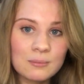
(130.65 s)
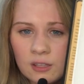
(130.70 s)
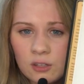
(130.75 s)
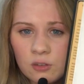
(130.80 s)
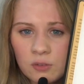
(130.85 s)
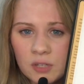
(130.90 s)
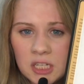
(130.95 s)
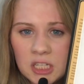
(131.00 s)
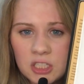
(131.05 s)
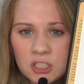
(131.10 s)

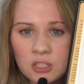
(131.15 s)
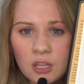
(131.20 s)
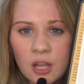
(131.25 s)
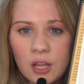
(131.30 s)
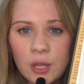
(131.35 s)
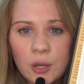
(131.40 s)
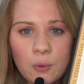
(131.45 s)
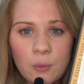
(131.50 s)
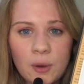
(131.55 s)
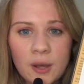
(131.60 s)
greenish
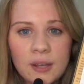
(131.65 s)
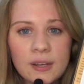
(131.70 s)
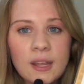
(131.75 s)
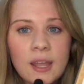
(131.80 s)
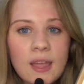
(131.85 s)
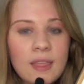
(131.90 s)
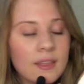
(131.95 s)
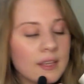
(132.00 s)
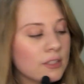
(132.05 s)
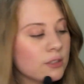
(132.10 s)
yellow one,
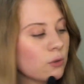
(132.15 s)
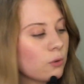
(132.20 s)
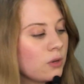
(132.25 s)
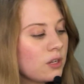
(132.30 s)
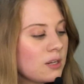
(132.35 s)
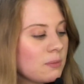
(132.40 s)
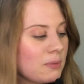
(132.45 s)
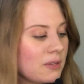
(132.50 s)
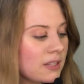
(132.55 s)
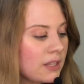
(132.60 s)
that's going
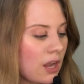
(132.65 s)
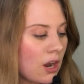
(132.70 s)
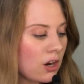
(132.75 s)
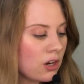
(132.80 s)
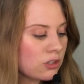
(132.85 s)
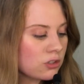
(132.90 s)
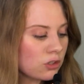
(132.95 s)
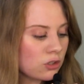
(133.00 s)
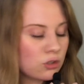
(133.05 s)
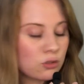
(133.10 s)
to be
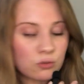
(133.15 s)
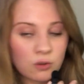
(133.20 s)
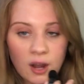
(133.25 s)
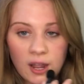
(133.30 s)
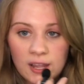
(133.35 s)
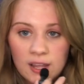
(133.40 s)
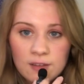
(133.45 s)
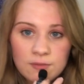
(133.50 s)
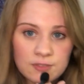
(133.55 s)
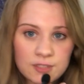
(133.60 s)
character
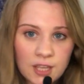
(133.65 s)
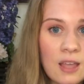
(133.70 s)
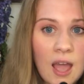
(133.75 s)
triumphs.